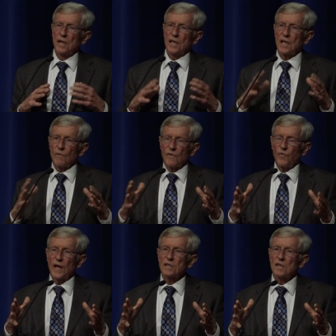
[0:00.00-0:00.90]
and they
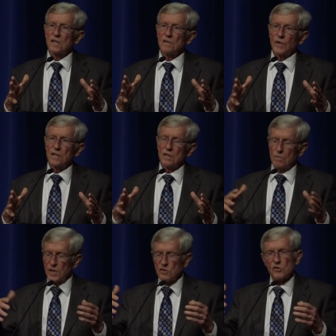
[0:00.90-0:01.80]
reflect it in the way they do
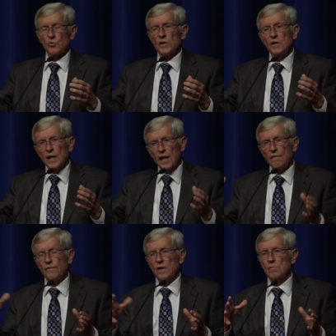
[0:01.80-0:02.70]
business. Well, you got to
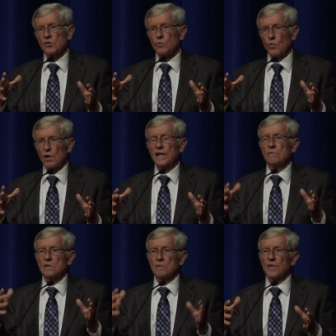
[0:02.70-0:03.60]
have farmers
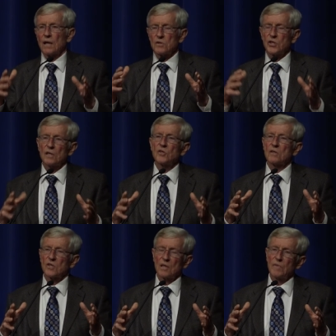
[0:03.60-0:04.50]
working with them that are just
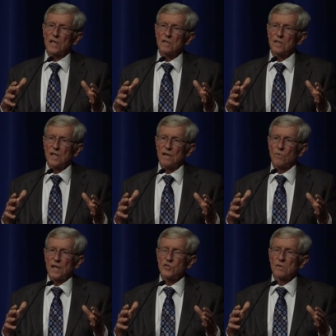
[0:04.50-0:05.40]
as committed to that
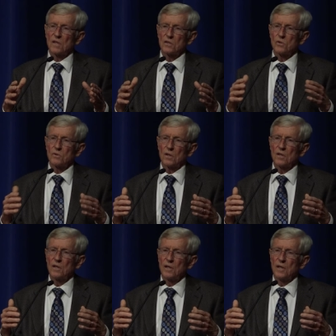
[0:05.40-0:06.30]

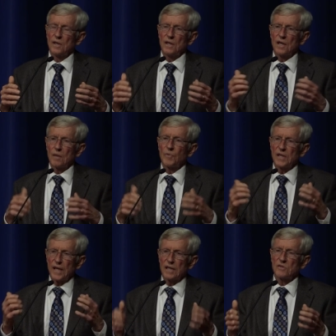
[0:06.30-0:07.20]
restaurateur in
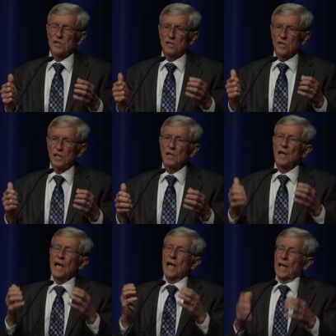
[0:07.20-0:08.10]
helping that succeed.
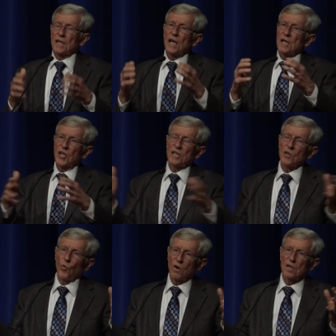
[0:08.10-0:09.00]
And then I think
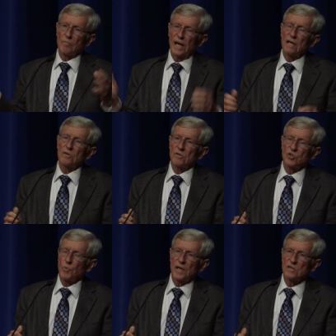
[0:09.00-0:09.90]
the word of mouth
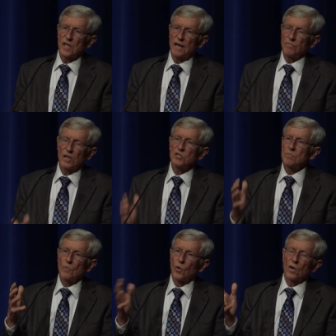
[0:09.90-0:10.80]
spreads out much
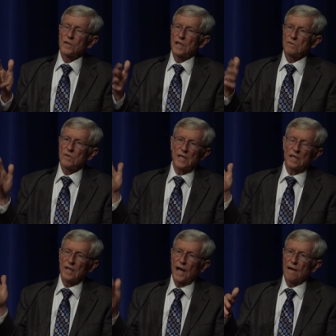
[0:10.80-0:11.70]
more than,
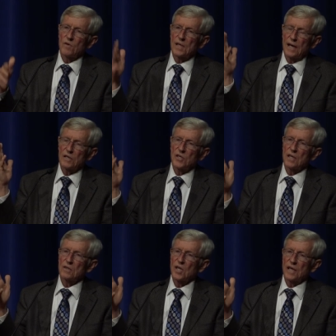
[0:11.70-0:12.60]
than the
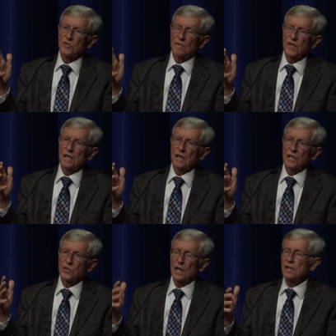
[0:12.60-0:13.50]
advertising and things of that
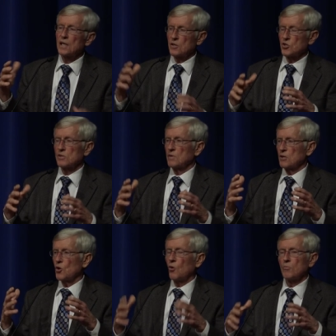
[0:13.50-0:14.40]
nature. I think this,
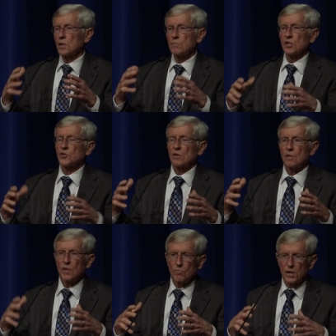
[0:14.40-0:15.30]
this whole movement's going
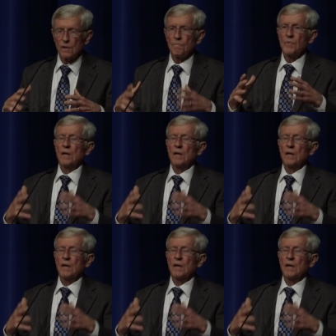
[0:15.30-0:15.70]
to be built